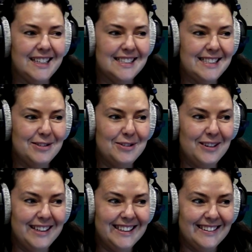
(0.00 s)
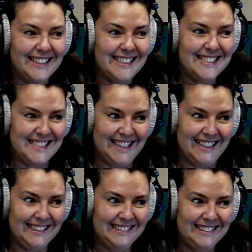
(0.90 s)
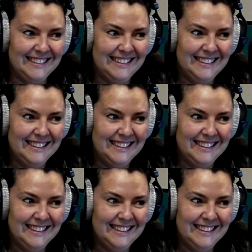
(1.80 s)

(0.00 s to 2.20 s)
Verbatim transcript: It's still quite light, isn't it? I was going to say.